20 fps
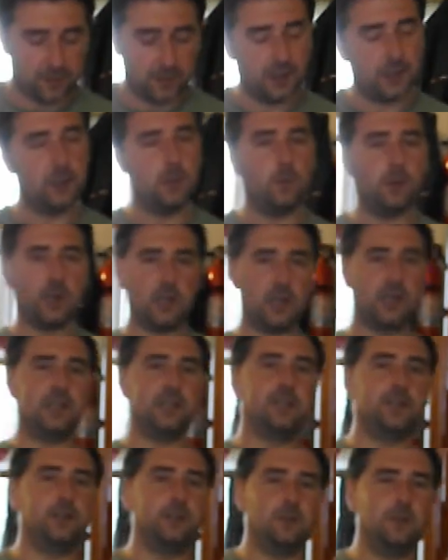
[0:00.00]
that you are going to
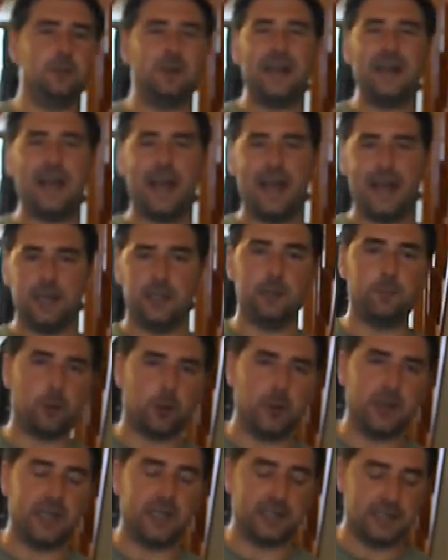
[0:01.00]
need to do in any
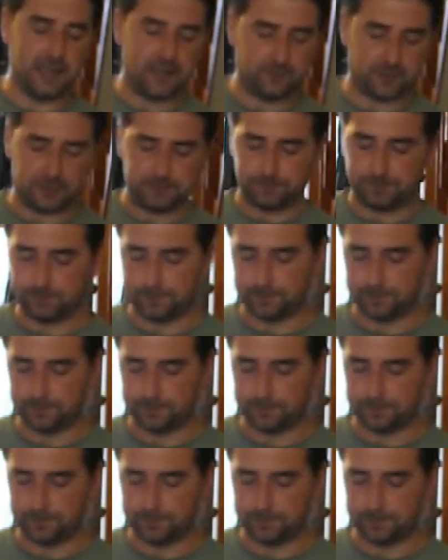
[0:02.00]
brewing endeavor